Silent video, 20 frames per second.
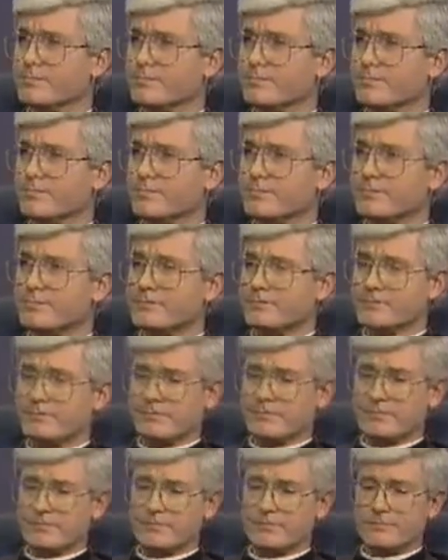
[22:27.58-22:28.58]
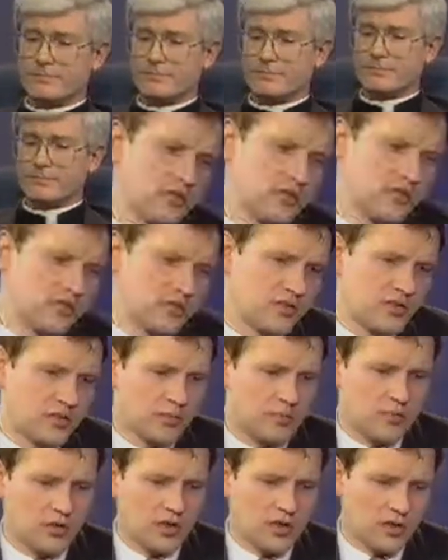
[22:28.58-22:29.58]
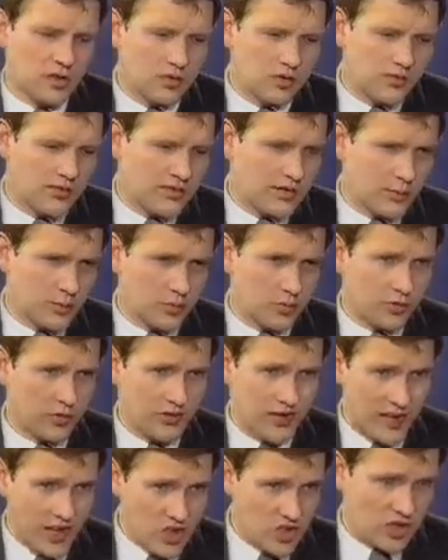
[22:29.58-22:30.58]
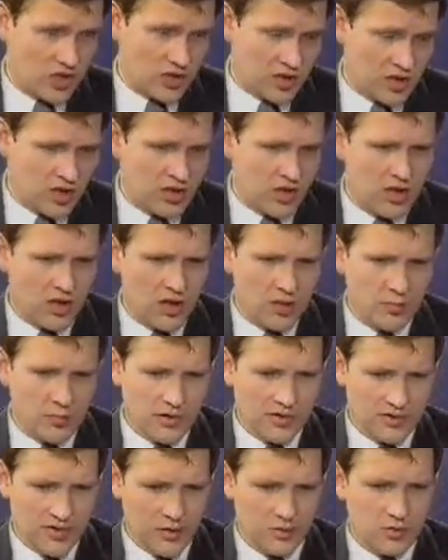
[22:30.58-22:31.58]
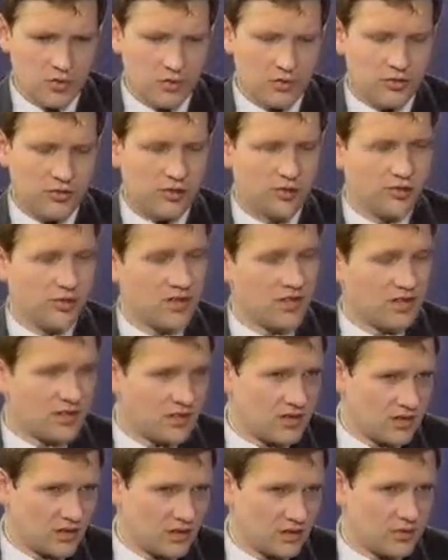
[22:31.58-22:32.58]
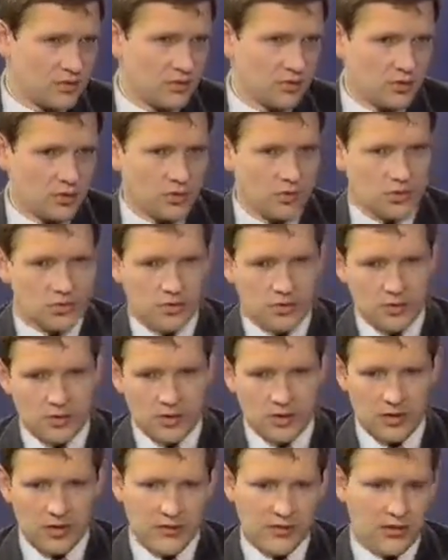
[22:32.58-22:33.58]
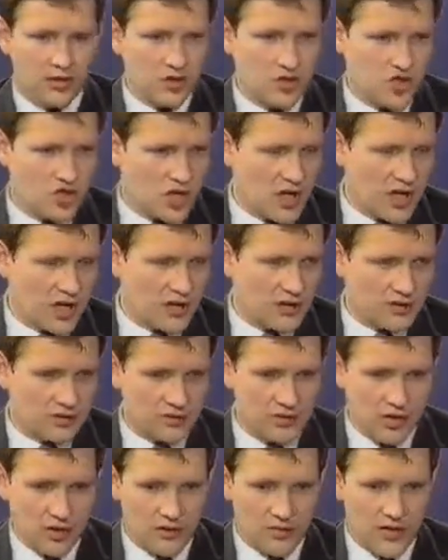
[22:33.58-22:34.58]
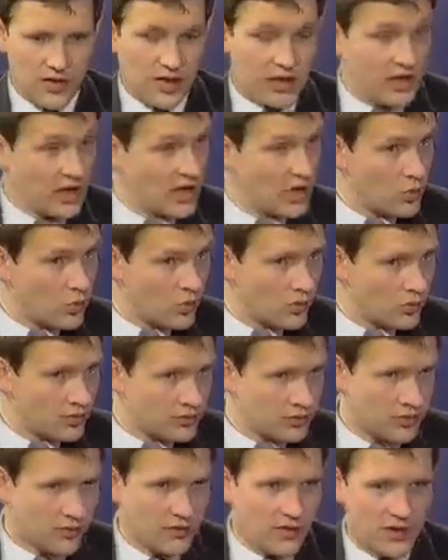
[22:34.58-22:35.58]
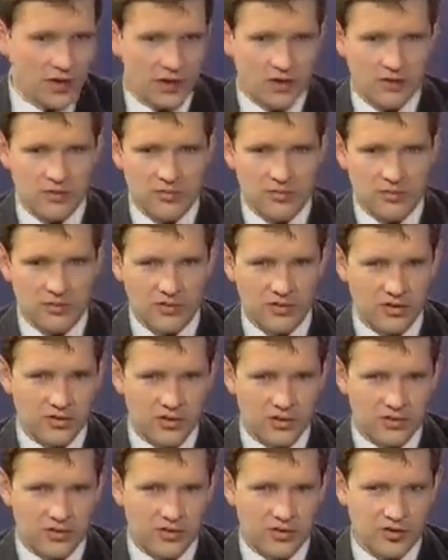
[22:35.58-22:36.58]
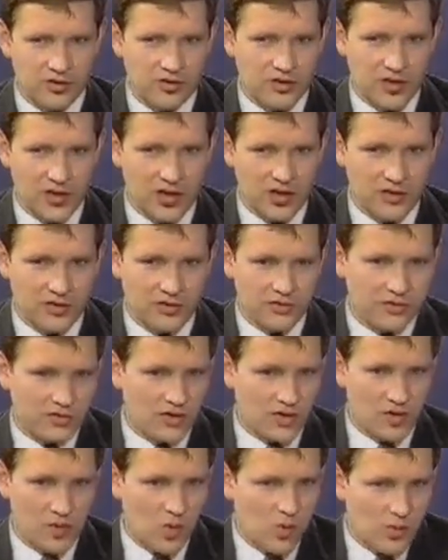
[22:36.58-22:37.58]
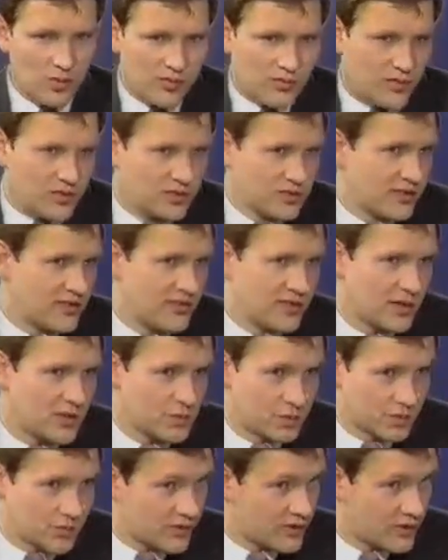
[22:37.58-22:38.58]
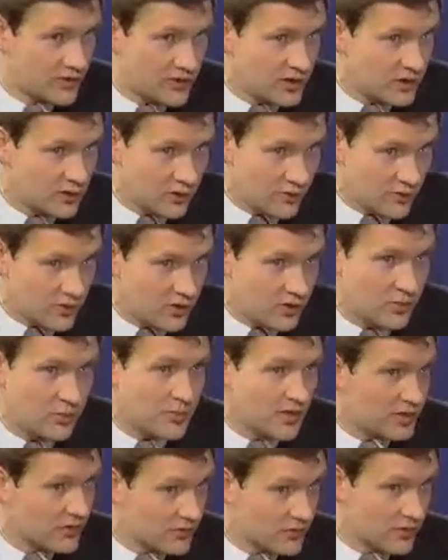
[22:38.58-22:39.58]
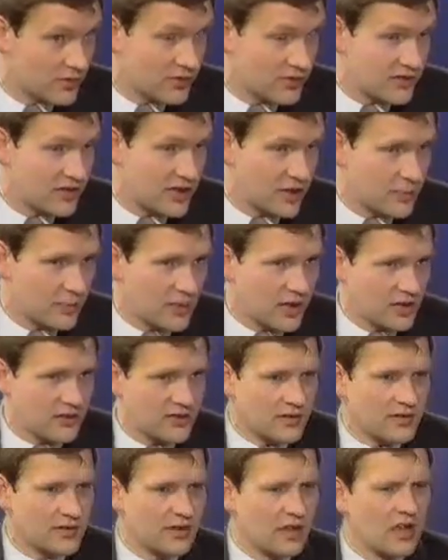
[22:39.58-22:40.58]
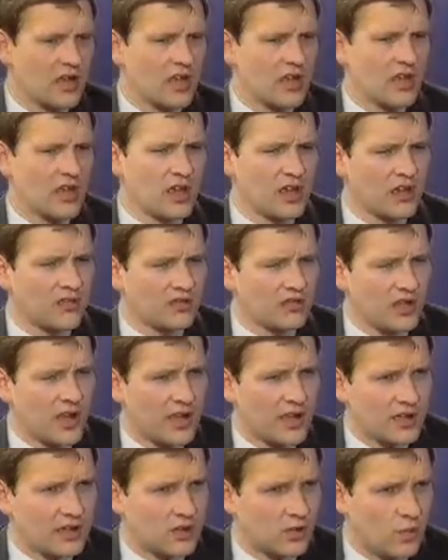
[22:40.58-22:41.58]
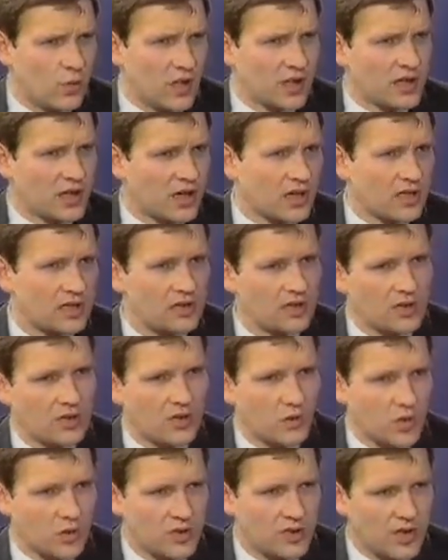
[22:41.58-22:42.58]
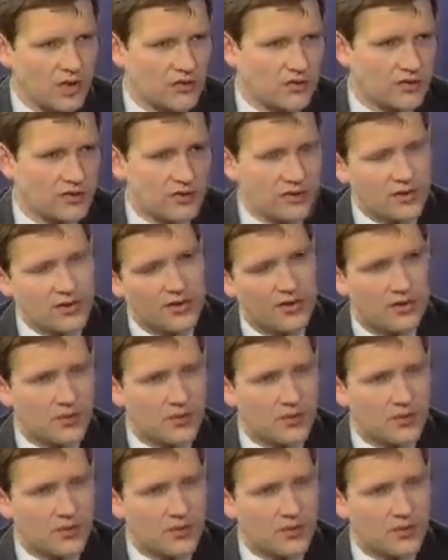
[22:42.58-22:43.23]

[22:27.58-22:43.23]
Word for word: What should be, though, the relationship, let alone someone who's aged, but someone who's just an adult or older, and say a child? Are they equal? Should they, you know, should the child in general refer to someone who's 50 years old by the first name basis? If not, why not? And what governs this?